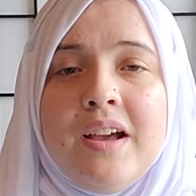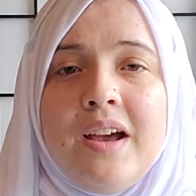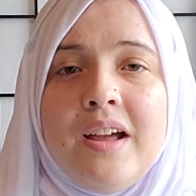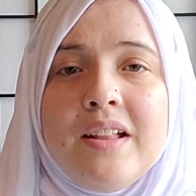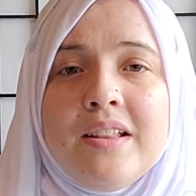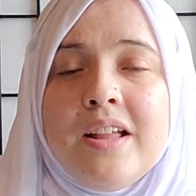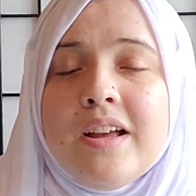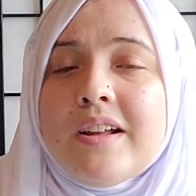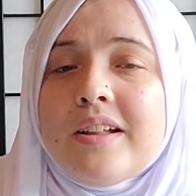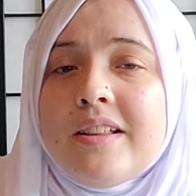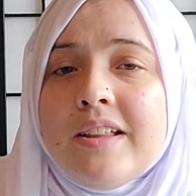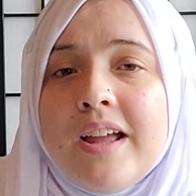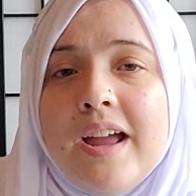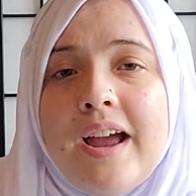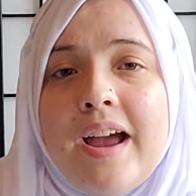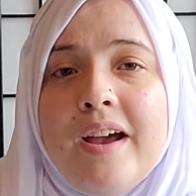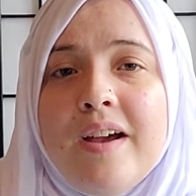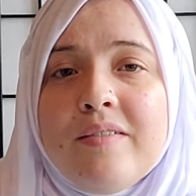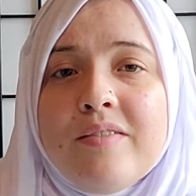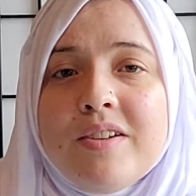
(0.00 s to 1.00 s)
luckily I
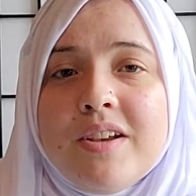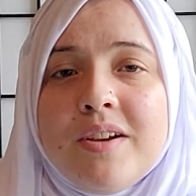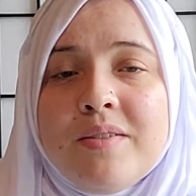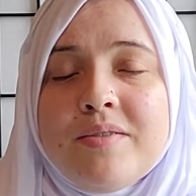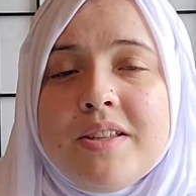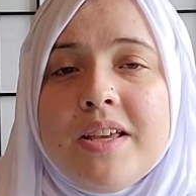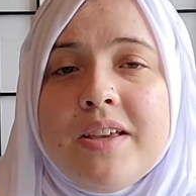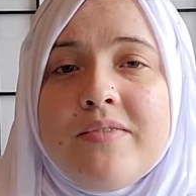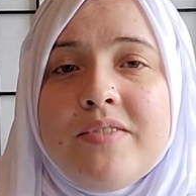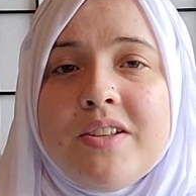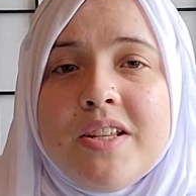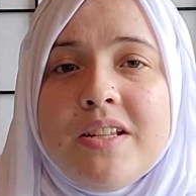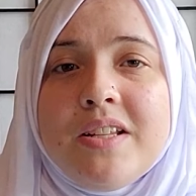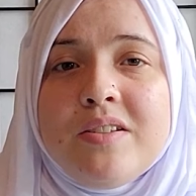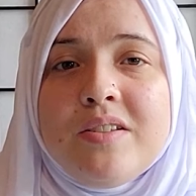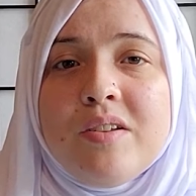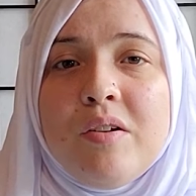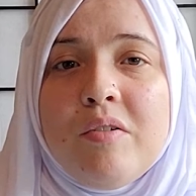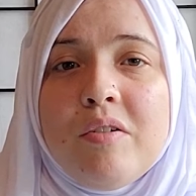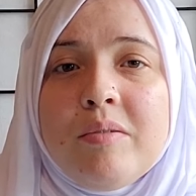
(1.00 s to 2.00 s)
have I was gifted a
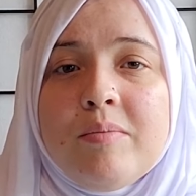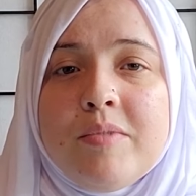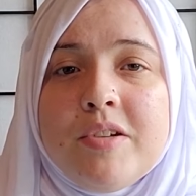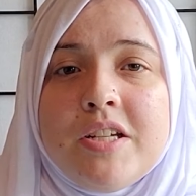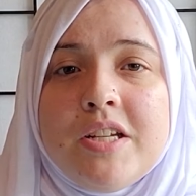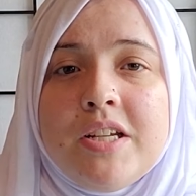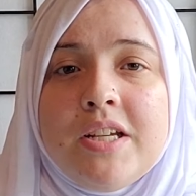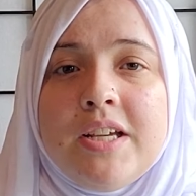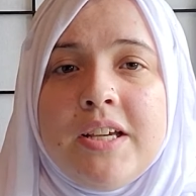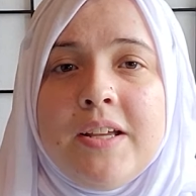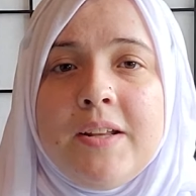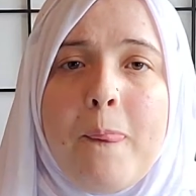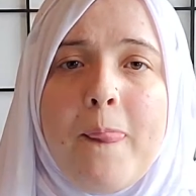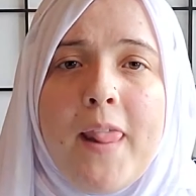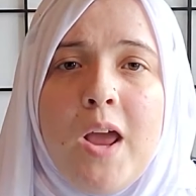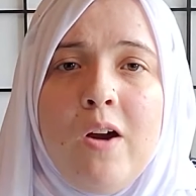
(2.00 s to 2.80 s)
sewing machine.